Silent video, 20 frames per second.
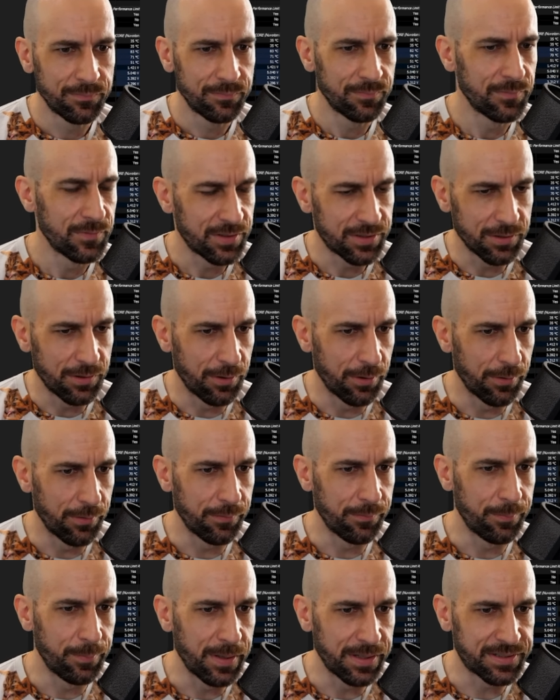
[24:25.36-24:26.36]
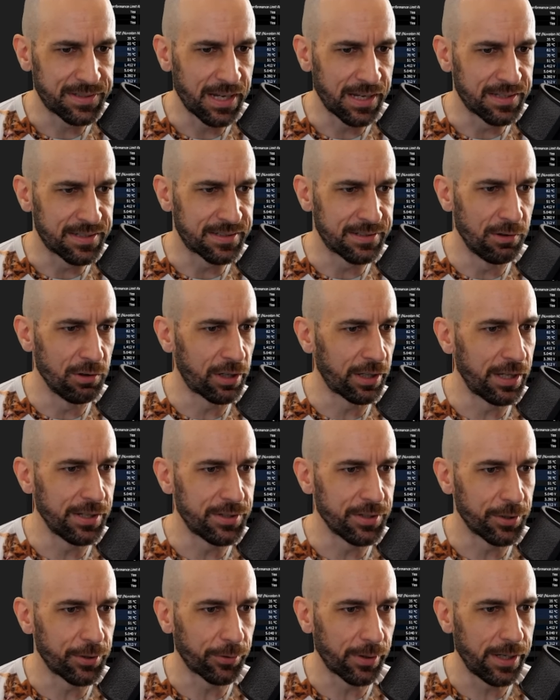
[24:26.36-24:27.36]
So it's still going to
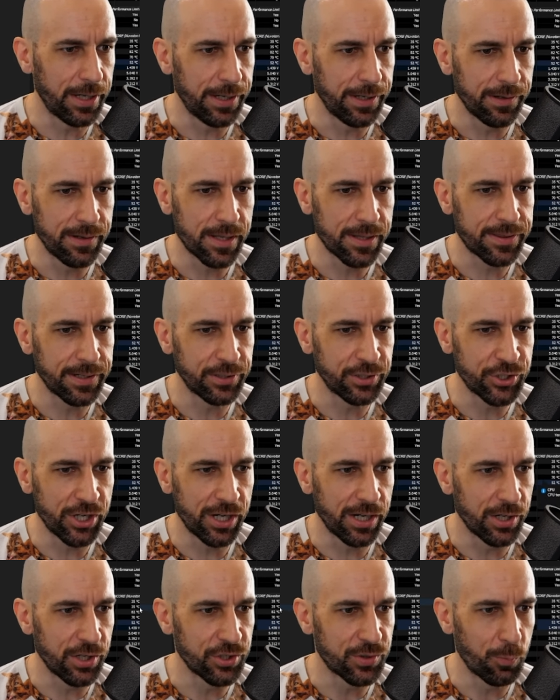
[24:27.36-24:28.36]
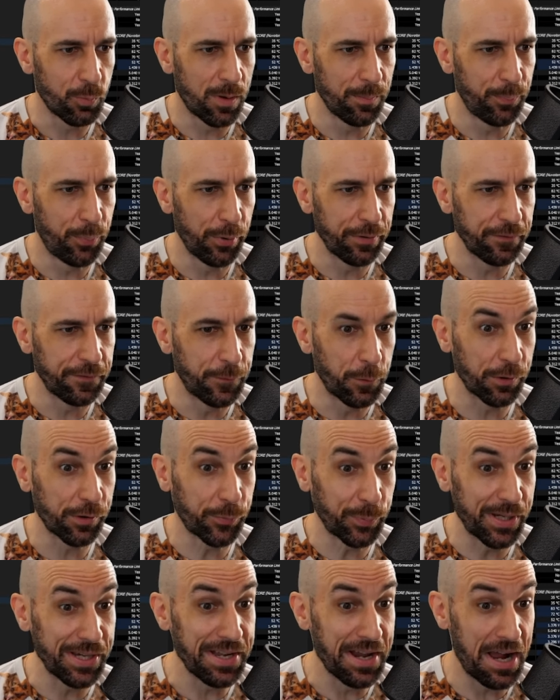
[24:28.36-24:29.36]
degrade. Nothing changed.
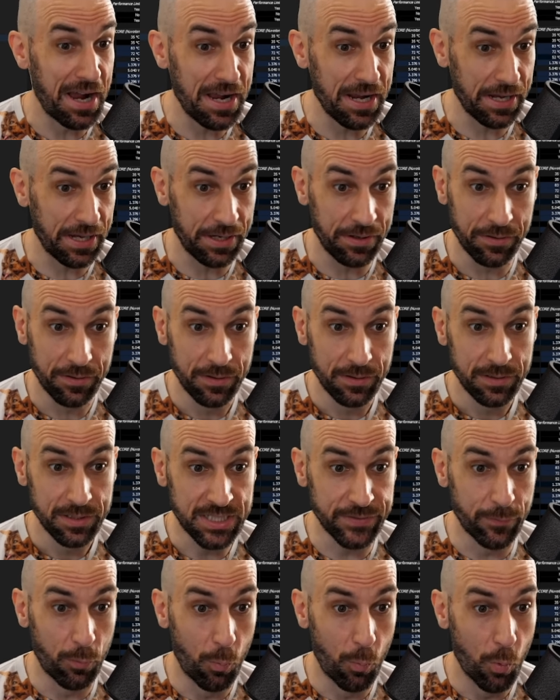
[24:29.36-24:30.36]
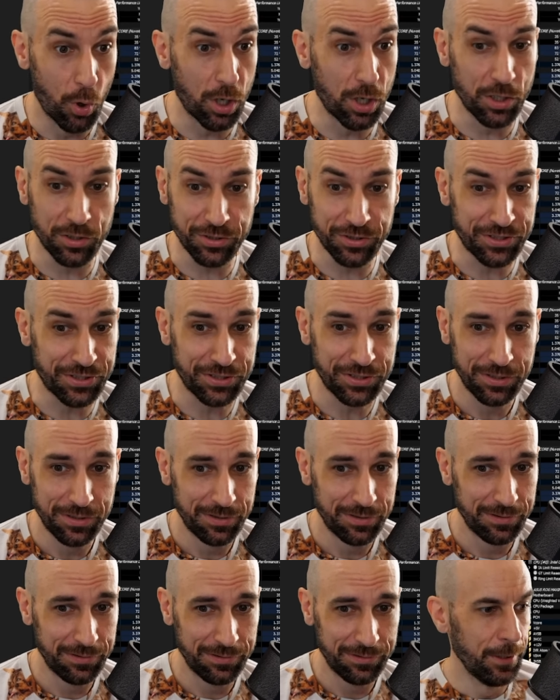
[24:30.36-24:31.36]
1.439. It's even worse.
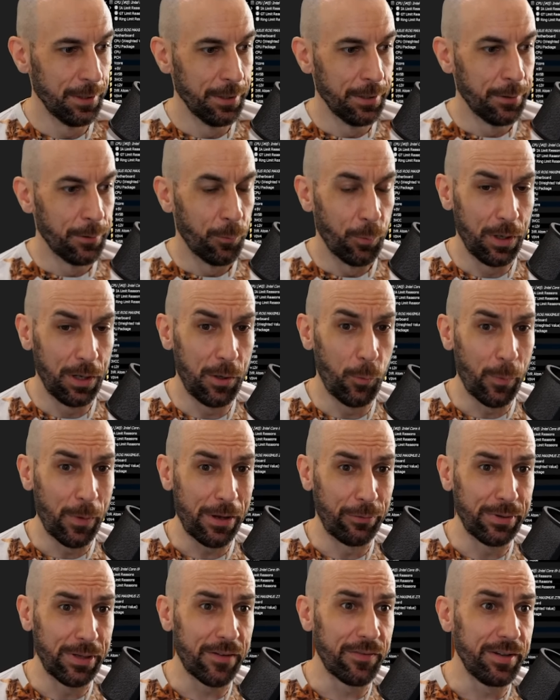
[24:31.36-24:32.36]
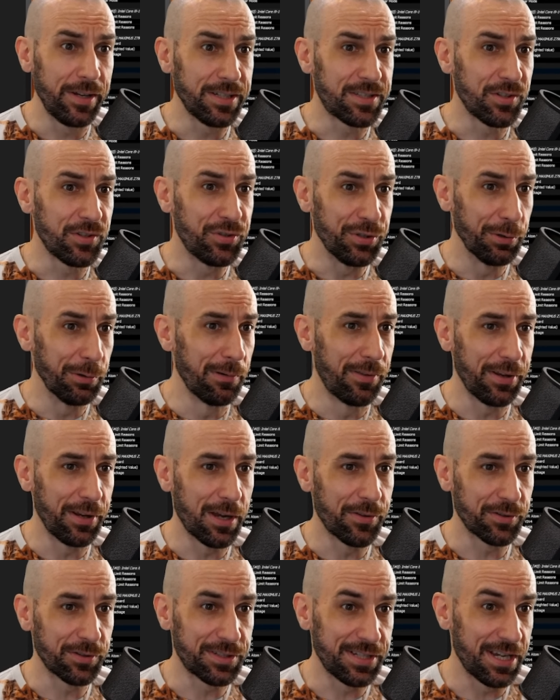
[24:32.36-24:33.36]
Well, we don't even need to do the
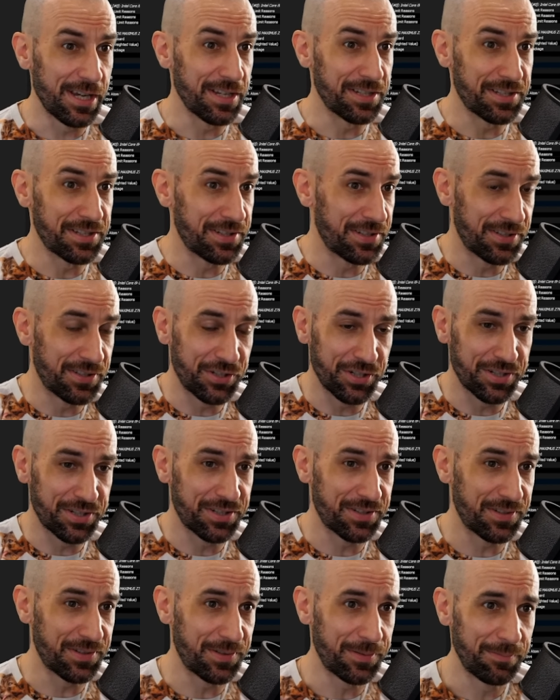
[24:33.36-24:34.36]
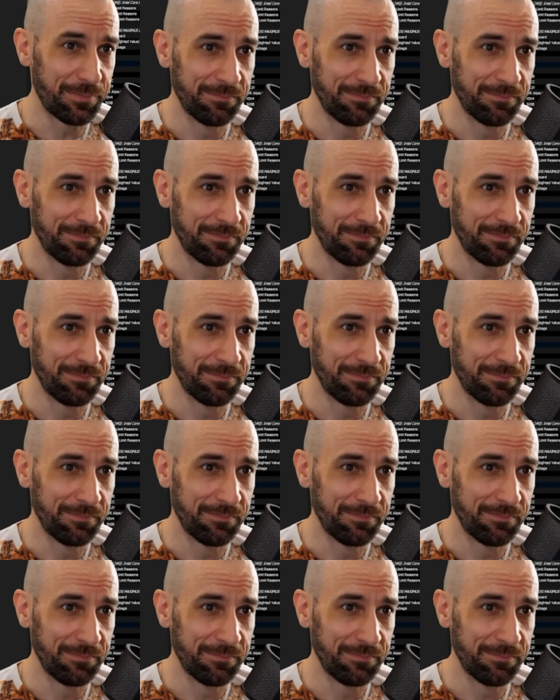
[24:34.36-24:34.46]
other tests. Just